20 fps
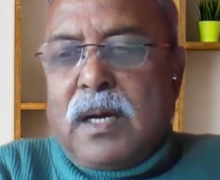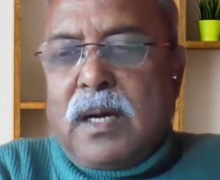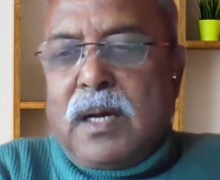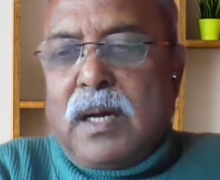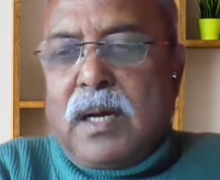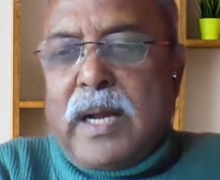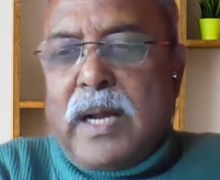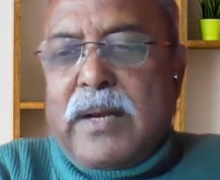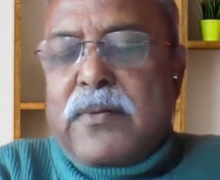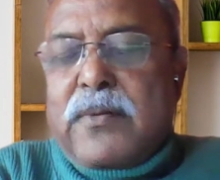
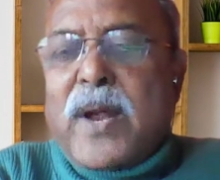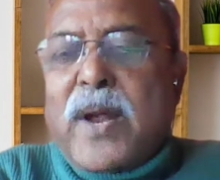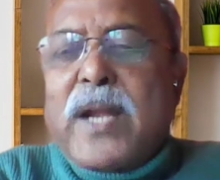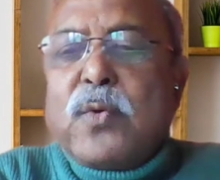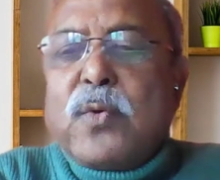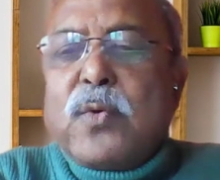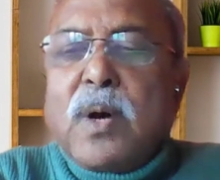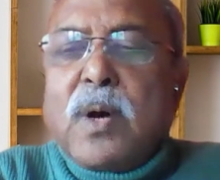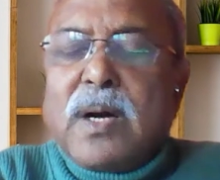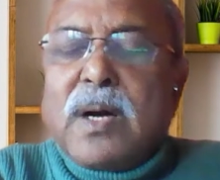and try
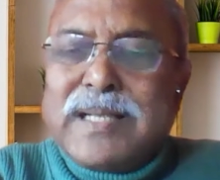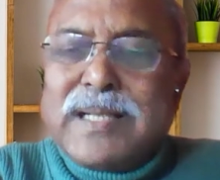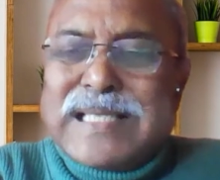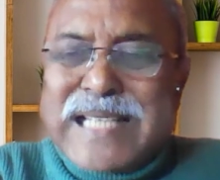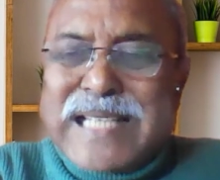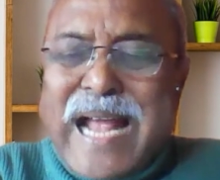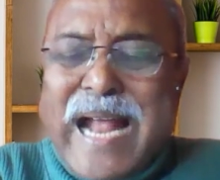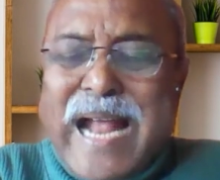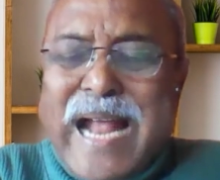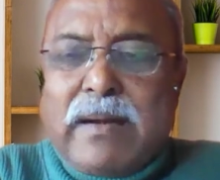to
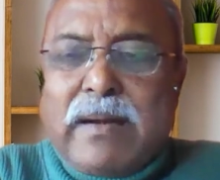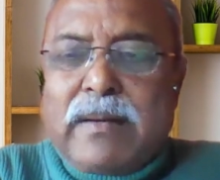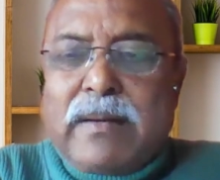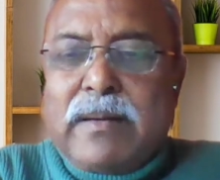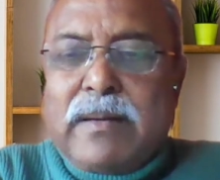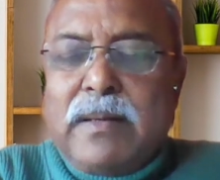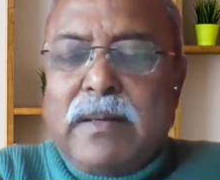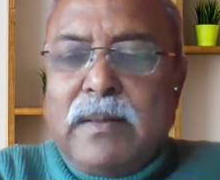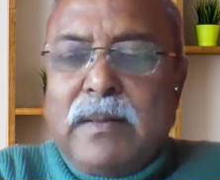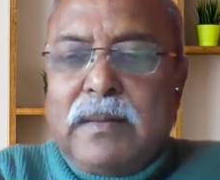understand
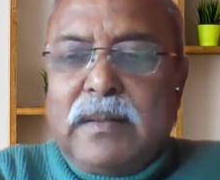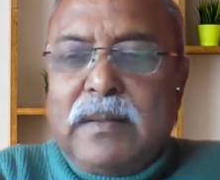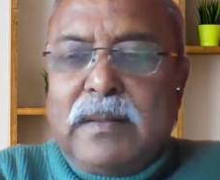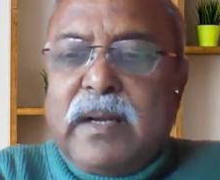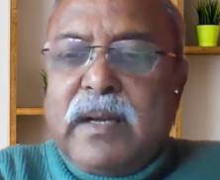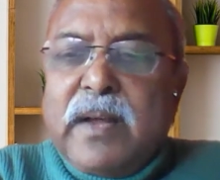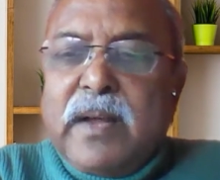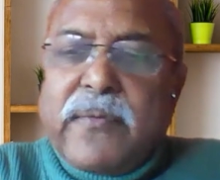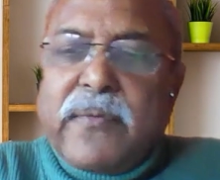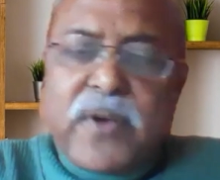the
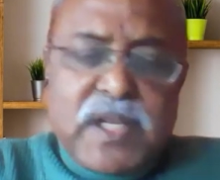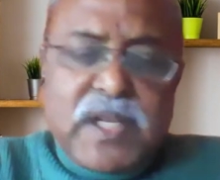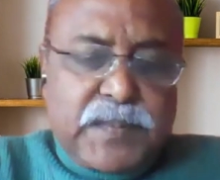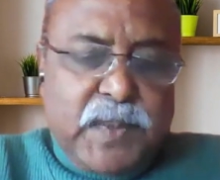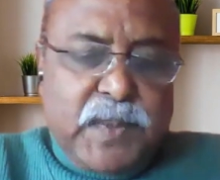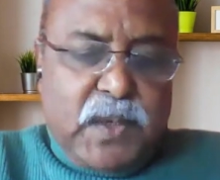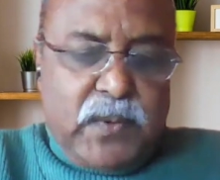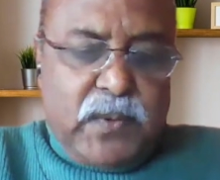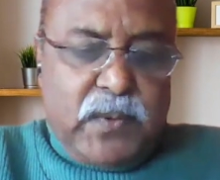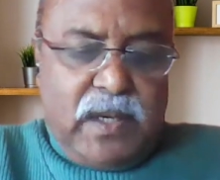difference
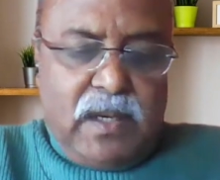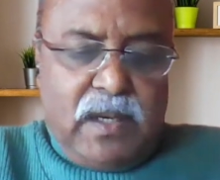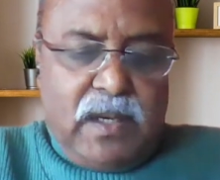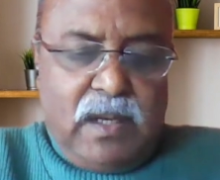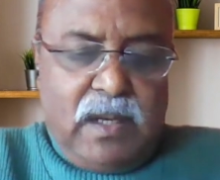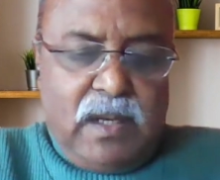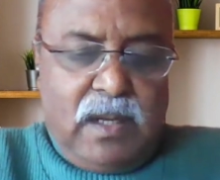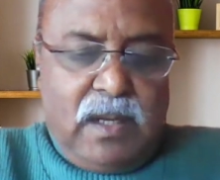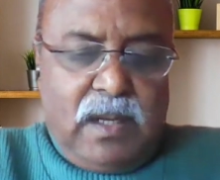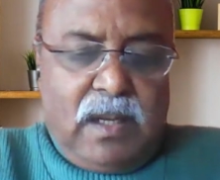between
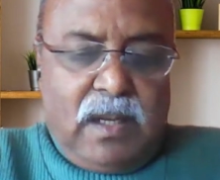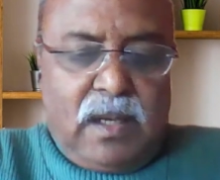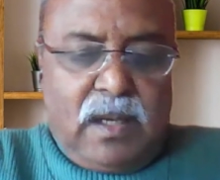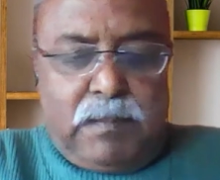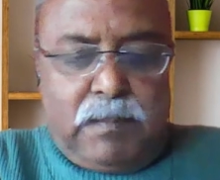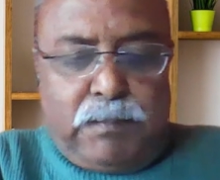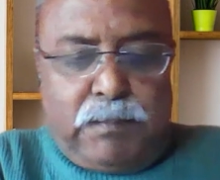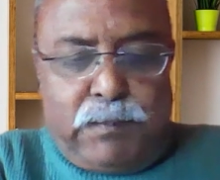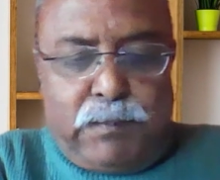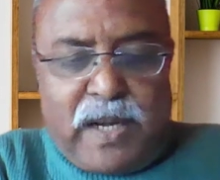
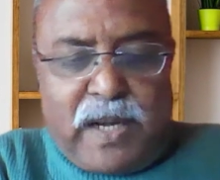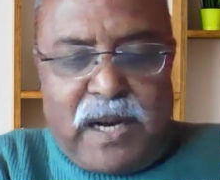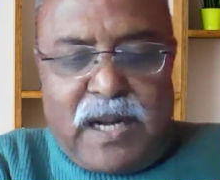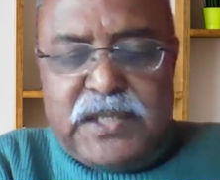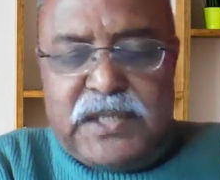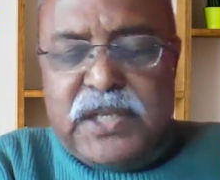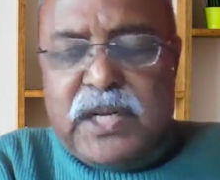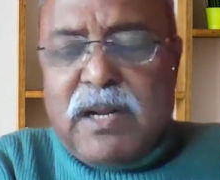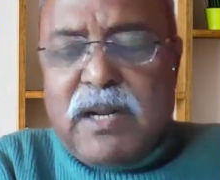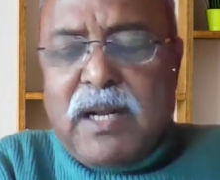
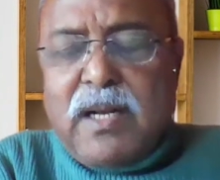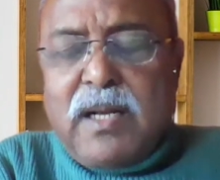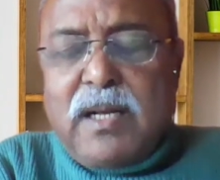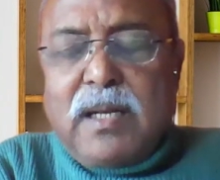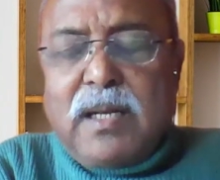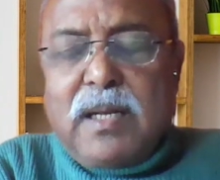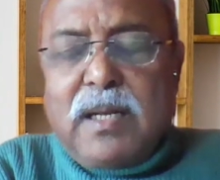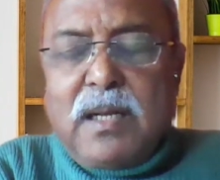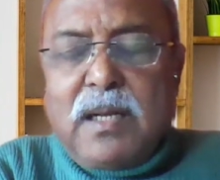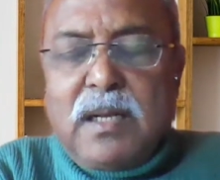Parashara
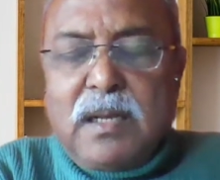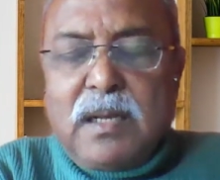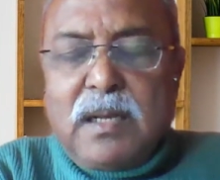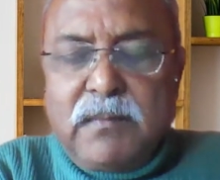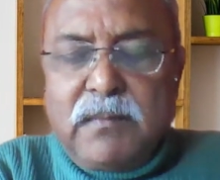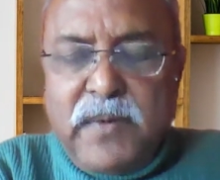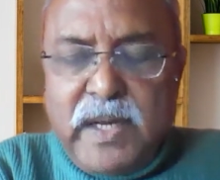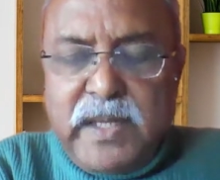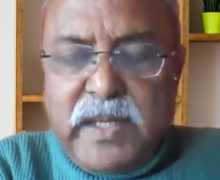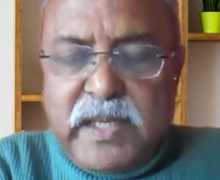
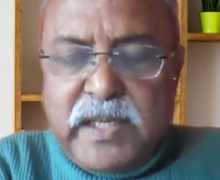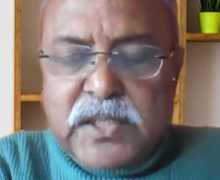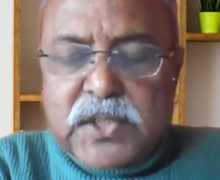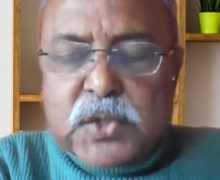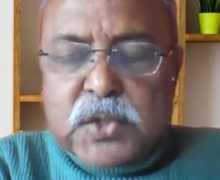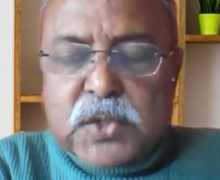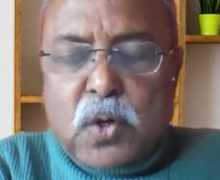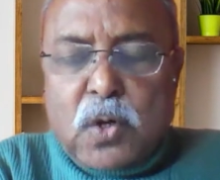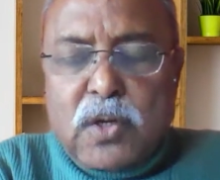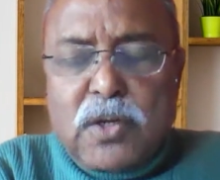Vedic
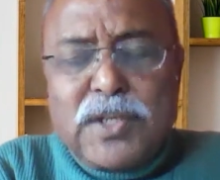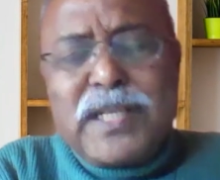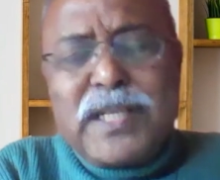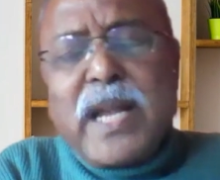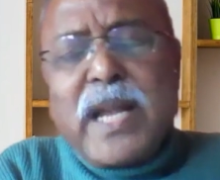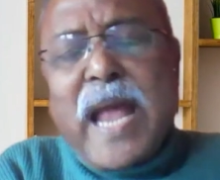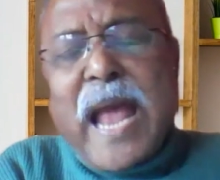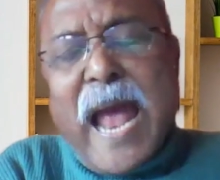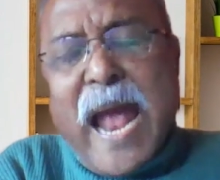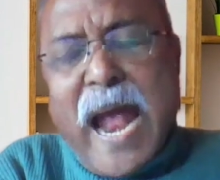
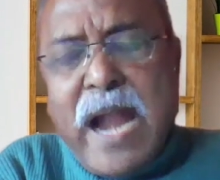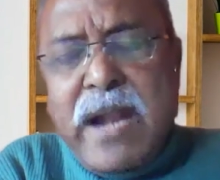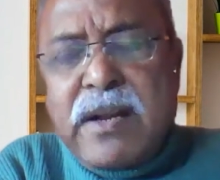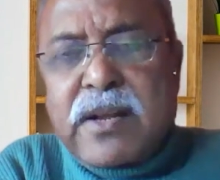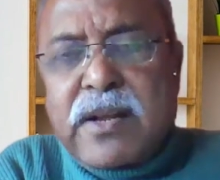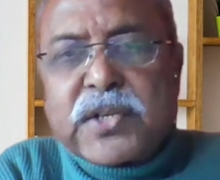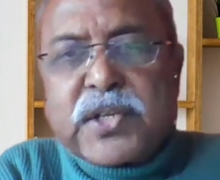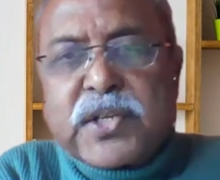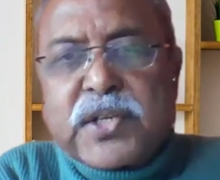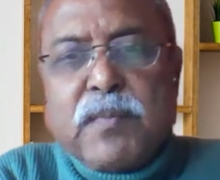astrology and
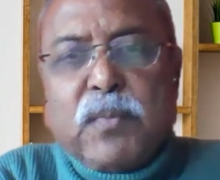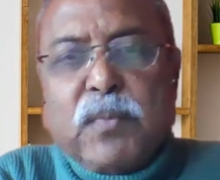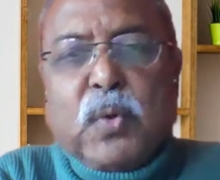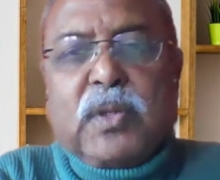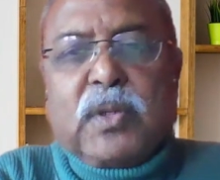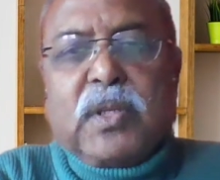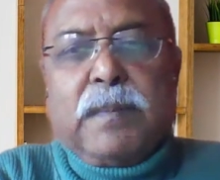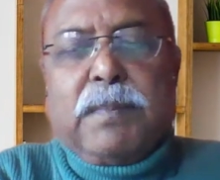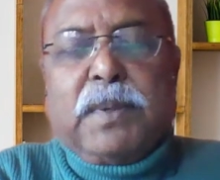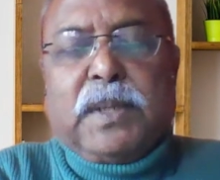
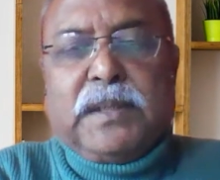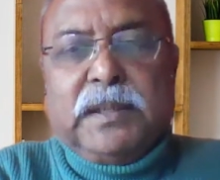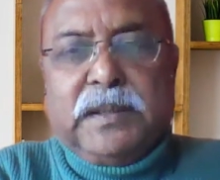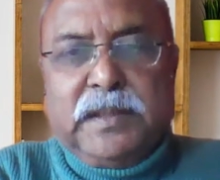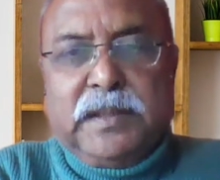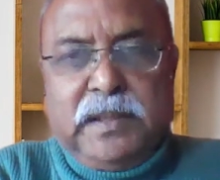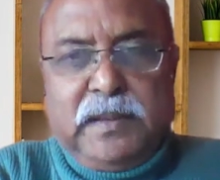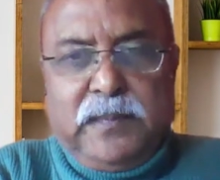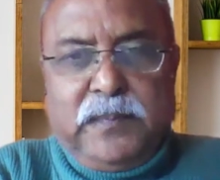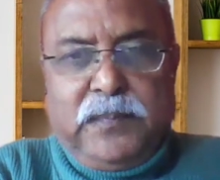Krishnamurti
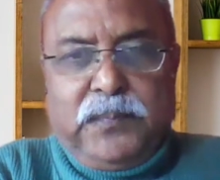Paddhati.